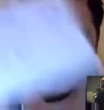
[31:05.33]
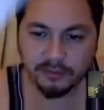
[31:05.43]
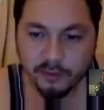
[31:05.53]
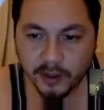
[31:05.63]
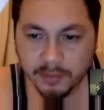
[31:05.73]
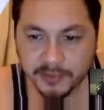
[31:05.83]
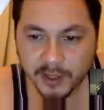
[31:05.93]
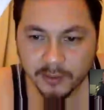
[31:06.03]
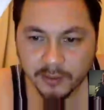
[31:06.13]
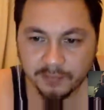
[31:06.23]
of writing them
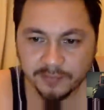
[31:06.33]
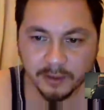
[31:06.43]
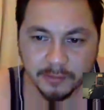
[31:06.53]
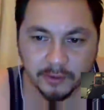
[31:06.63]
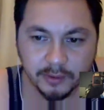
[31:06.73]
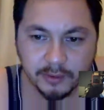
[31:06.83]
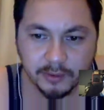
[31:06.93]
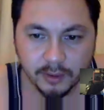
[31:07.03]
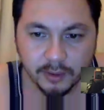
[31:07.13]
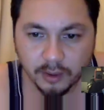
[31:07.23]
down here, if you don't mind.
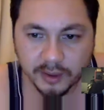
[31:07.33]
I can